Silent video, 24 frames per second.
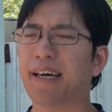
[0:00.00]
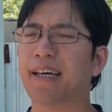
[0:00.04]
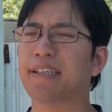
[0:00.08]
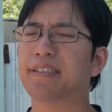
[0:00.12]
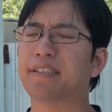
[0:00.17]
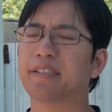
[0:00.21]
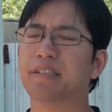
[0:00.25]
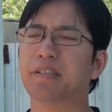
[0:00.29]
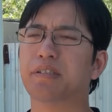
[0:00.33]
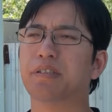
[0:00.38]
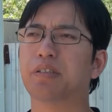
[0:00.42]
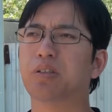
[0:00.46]

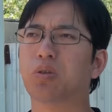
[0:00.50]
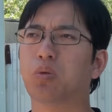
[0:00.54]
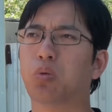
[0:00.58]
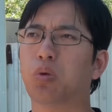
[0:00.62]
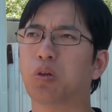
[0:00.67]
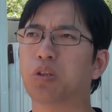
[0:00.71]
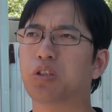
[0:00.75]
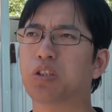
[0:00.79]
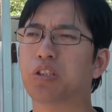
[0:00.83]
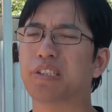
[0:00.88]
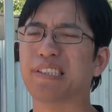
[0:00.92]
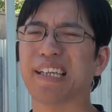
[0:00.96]
answer this
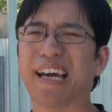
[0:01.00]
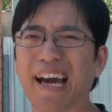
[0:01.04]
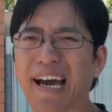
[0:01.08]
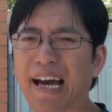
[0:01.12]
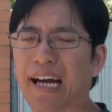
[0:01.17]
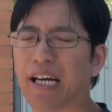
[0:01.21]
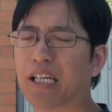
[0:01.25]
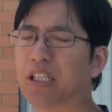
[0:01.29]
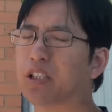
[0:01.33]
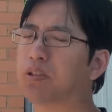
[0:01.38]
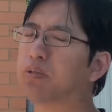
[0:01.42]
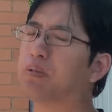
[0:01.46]
question
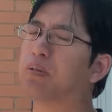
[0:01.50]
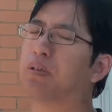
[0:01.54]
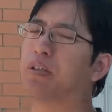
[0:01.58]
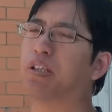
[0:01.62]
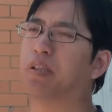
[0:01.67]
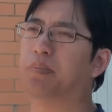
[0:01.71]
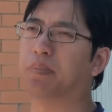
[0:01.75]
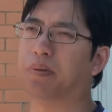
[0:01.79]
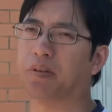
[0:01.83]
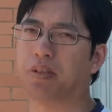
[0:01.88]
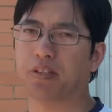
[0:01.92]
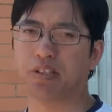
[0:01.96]

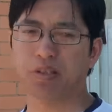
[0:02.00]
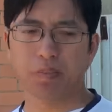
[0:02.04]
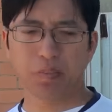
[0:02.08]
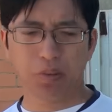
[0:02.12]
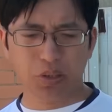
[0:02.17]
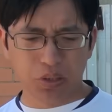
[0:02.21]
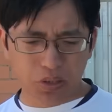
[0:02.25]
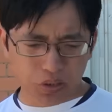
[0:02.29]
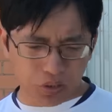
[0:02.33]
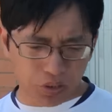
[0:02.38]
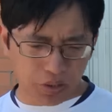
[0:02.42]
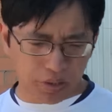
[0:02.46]
accurately because
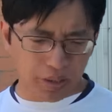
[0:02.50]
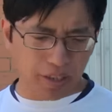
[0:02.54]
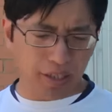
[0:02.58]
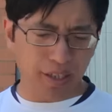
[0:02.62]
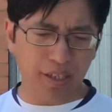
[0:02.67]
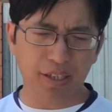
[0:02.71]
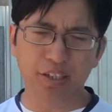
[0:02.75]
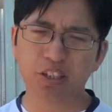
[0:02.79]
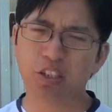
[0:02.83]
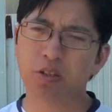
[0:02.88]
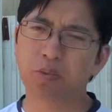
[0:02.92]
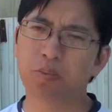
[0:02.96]
I'm not
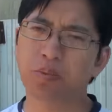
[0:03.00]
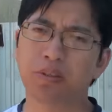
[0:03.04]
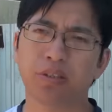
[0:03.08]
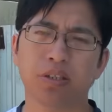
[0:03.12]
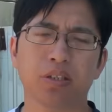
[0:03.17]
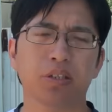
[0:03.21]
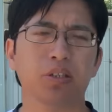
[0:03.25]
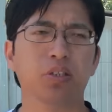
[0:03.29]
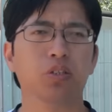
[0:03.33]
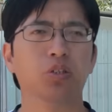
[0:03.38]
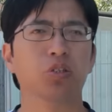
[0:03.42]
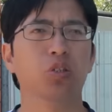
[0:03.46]

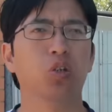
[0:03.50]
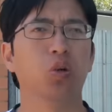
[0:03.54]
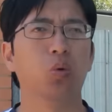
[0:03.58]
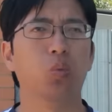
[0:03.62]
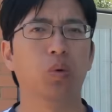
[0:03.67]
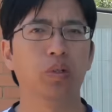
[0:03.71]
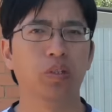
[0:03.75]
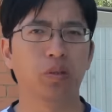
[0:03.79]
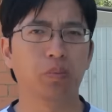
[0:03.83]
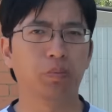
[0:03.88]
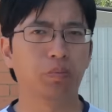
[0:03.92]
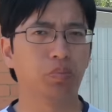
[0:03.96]
100% sure
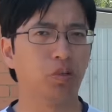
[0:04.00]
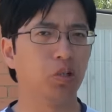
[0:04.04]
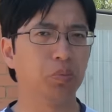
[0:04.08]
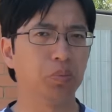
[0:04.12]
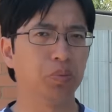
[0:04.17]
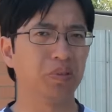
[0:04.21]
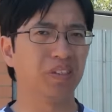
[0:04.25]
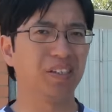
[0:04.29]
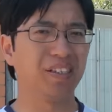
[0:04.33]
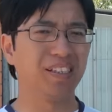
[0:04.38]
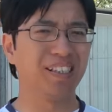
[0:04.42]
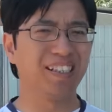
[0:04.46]
what the
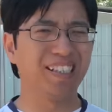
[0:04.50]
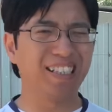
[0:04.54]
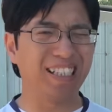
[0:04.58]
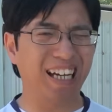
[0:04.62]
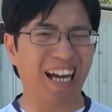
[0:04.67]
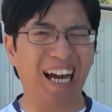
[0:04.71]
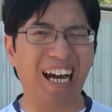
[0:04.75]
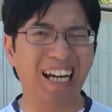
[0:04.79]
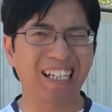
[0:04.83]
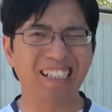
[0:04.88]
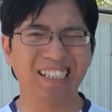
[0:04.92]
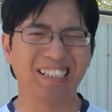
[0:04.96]
problem it
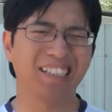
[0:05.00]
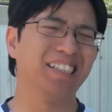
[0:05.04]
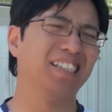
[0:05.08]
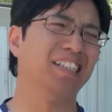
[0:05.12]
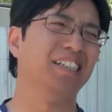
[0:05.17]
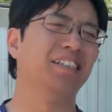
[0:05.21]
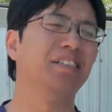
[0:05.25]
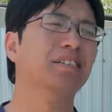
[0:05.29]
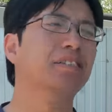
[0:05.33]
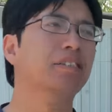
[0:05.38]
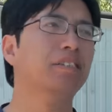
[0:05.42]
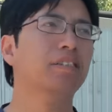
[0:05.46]
actually
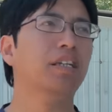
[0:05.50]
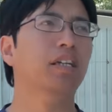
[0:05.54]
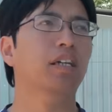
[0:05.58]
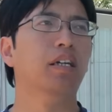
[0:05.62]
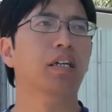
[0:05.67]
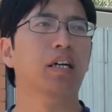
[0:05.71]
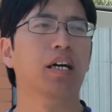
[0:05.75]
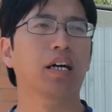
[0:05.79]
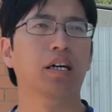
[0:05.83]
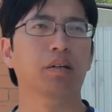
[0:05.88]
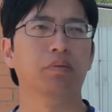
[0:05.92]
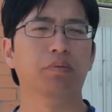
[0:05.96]
is
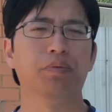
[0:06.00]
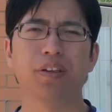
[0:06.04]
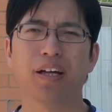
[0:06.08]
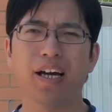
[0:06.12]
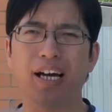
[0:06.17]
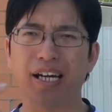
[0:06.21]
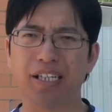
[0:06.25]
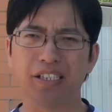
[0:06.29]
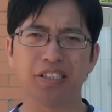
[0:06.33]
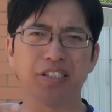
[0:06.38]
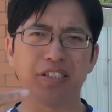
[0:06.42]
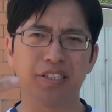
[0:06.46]
without
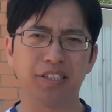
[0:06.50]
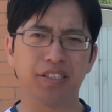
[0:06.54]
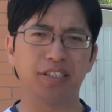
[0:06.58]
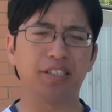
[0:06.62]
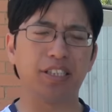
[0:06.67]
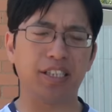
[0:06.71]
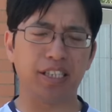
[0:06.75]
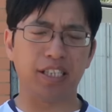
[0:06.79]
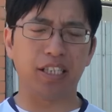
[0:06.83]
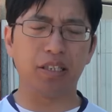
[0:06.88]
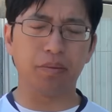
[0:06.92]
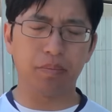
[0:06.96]
actually
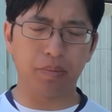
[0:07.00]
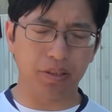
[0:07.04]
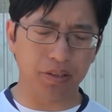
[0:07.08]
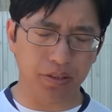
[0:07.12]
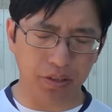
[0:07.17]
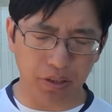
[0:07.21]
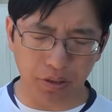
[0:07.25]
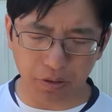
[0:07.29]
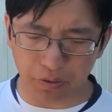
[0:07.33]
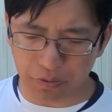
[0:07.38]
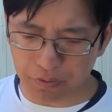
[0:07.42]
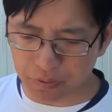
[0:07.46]
seeing it
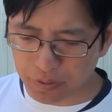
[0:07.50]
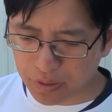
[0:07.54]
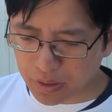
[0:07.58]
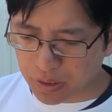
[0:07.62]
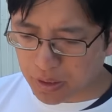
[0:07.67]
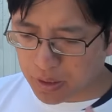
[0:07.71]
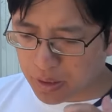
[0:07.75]
myself.